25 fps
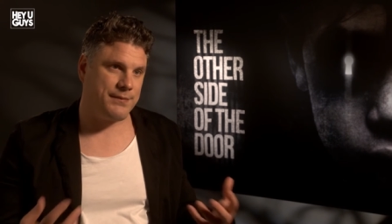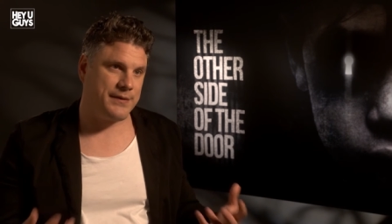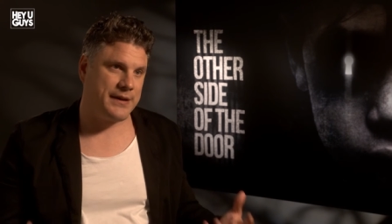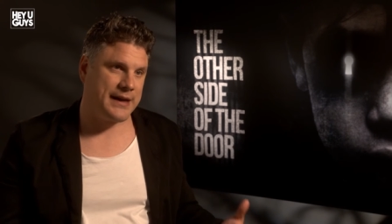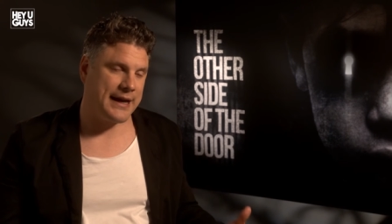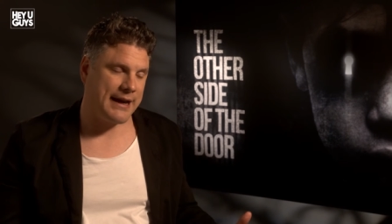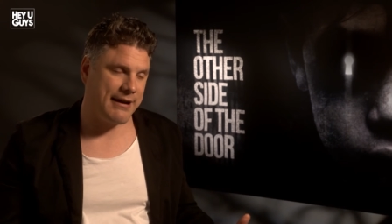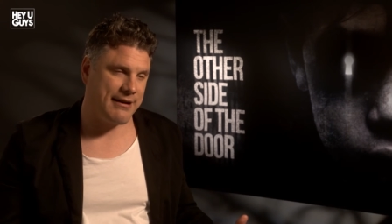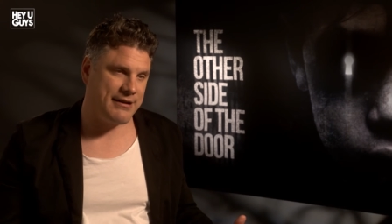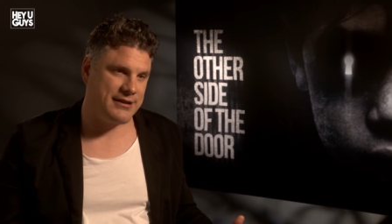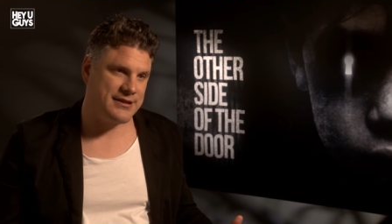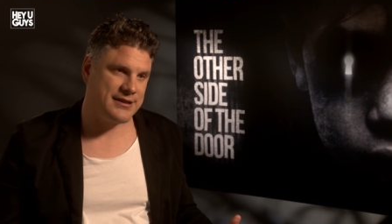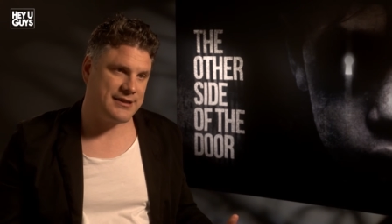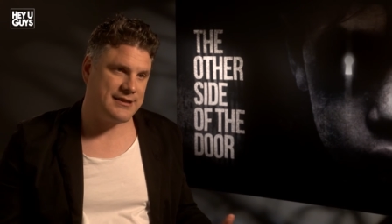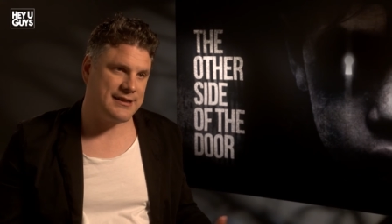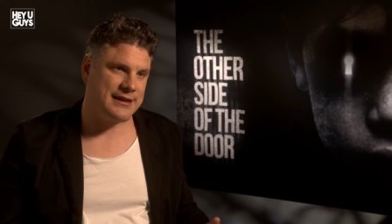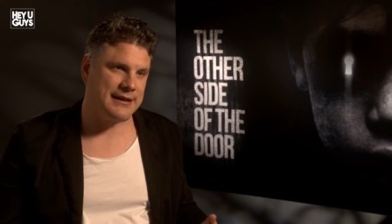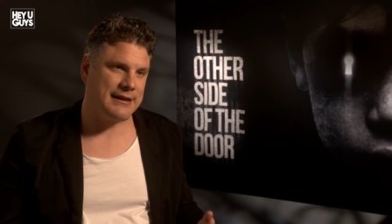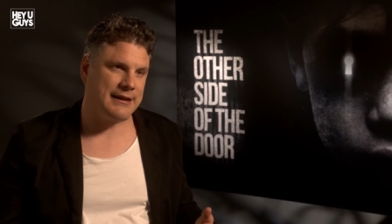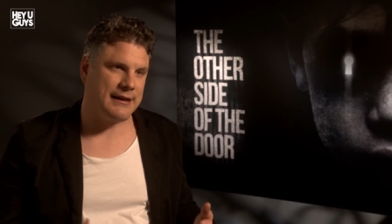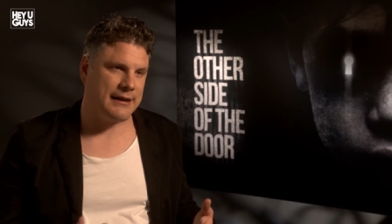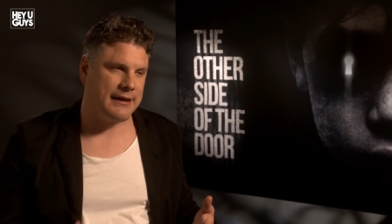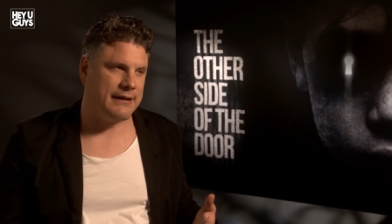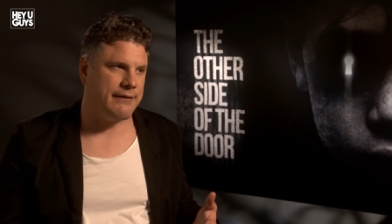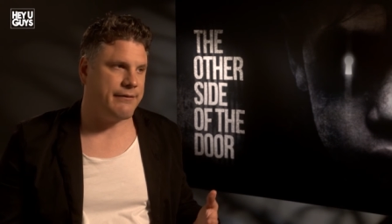character to
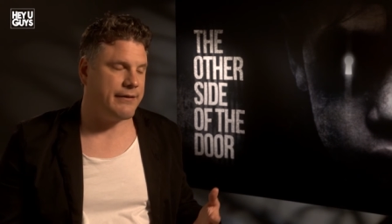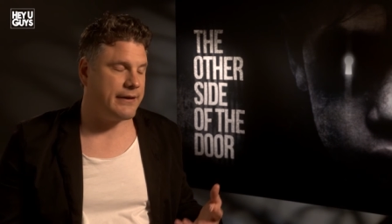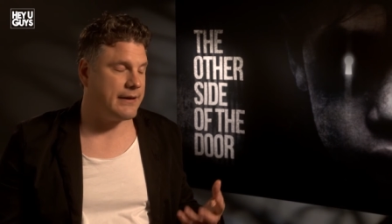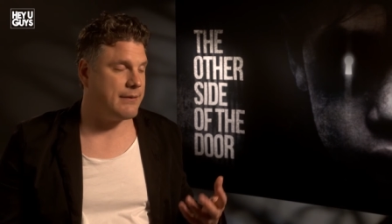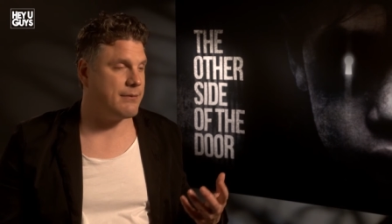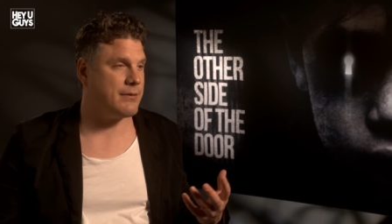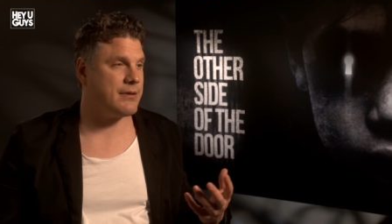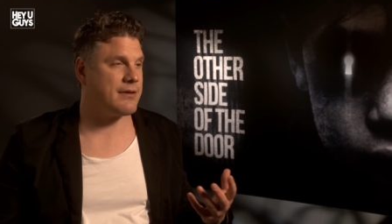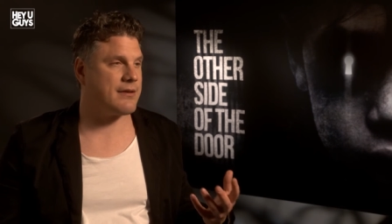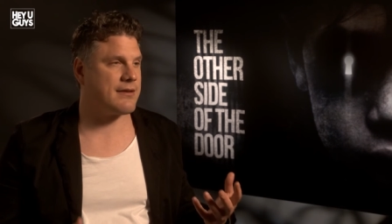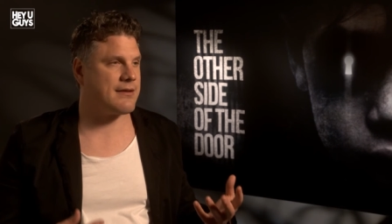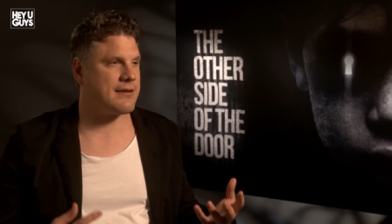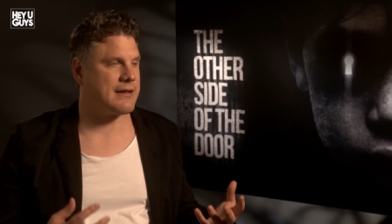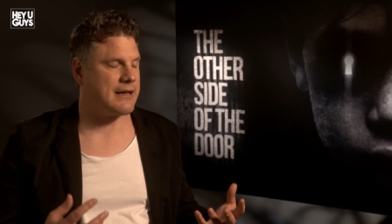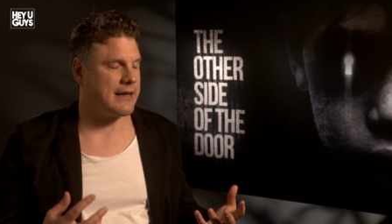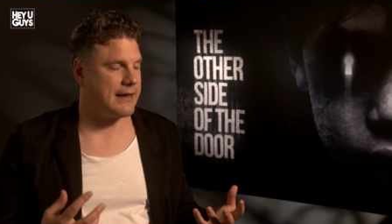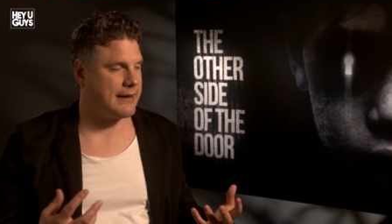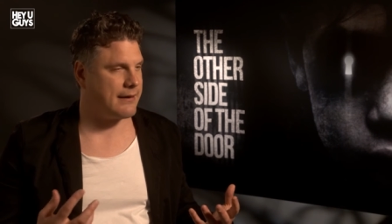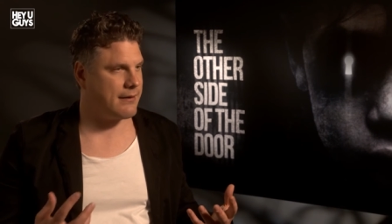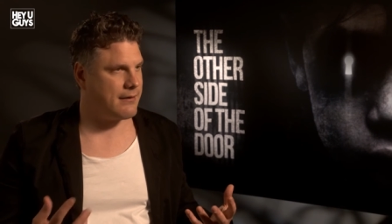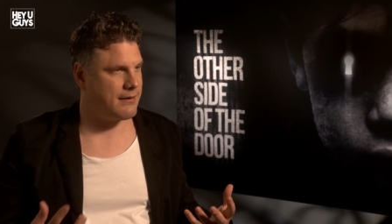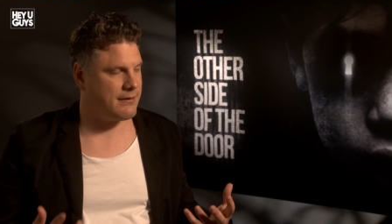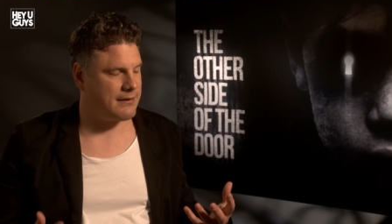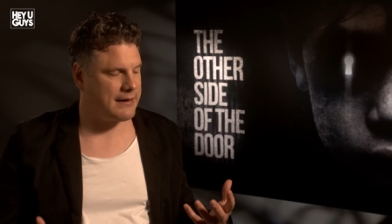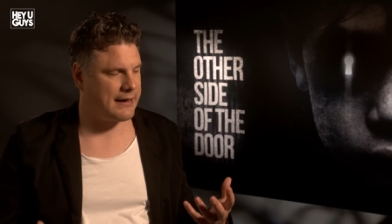life, and it was
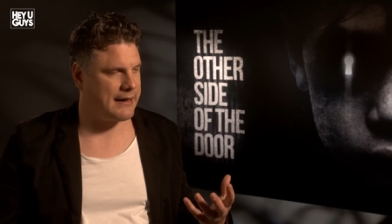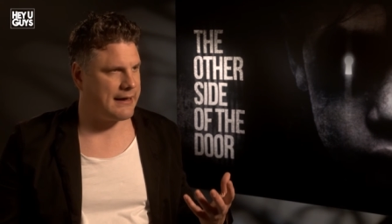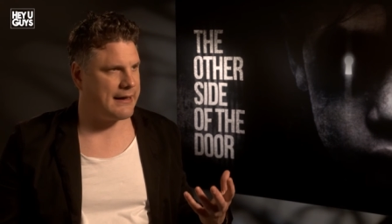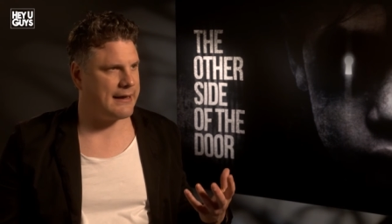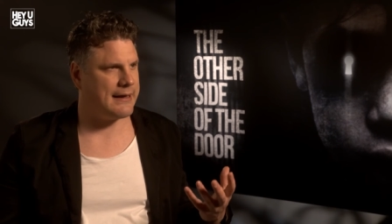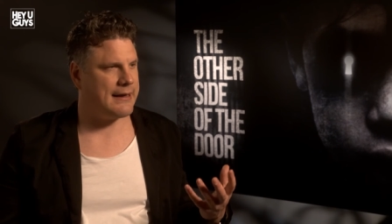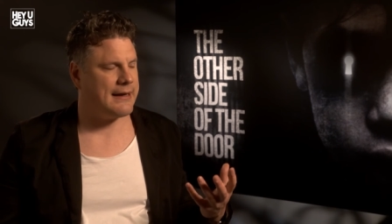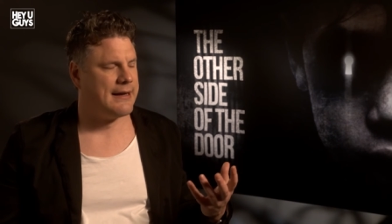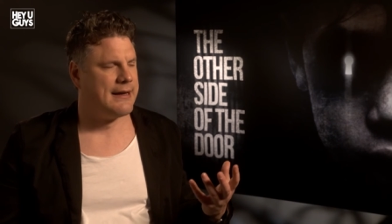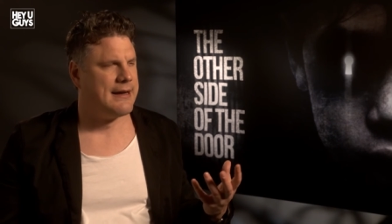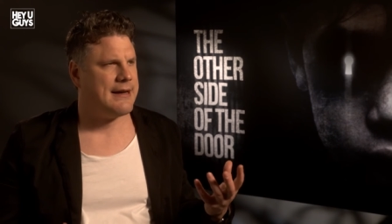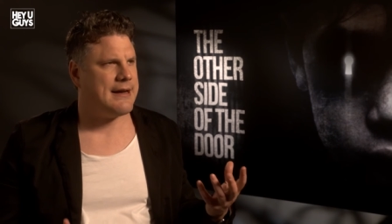like, okay.